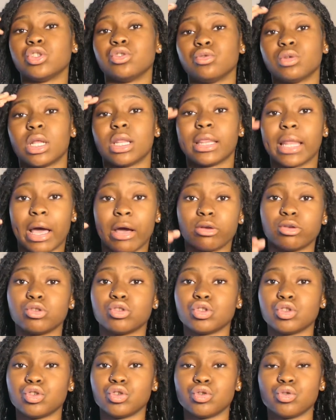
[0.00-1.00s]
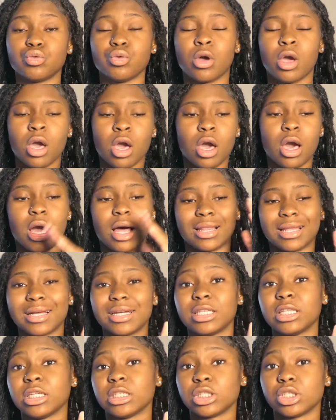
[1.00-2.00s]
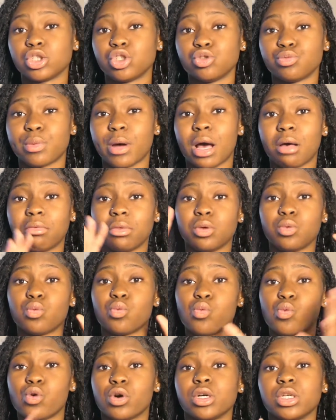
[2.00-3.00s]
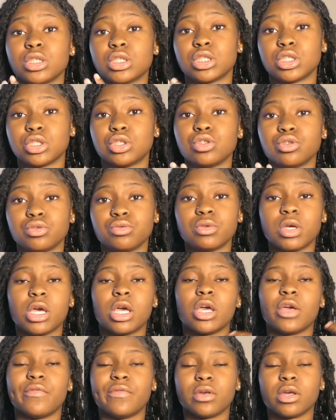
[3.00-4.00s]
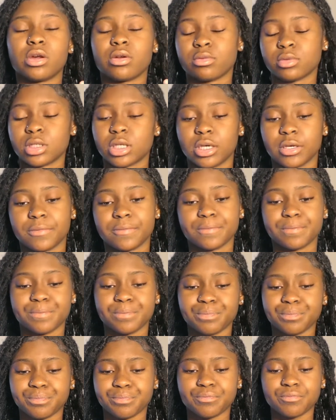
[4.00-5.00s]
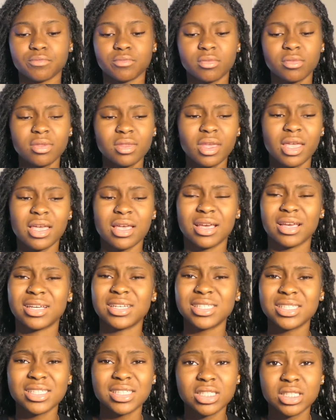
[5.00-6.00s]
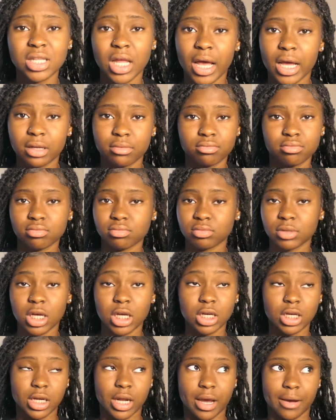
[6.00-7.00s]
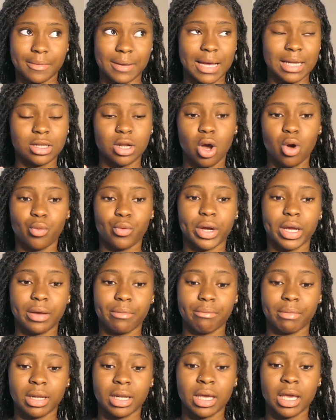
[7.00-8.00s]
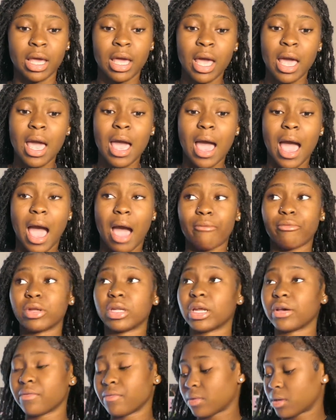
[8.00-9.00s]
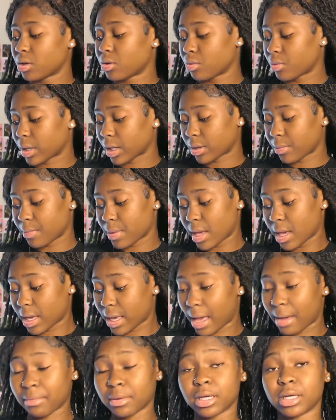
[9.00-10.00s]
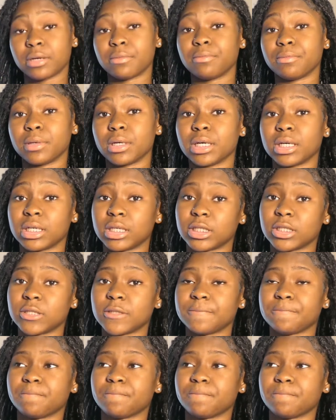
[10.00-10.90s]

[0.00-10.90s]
allow you to do a lot of things that you probably want to do, if you get what I'm saying. It's just not a good app. I don't recommend it. I would definitely recommend CapCut because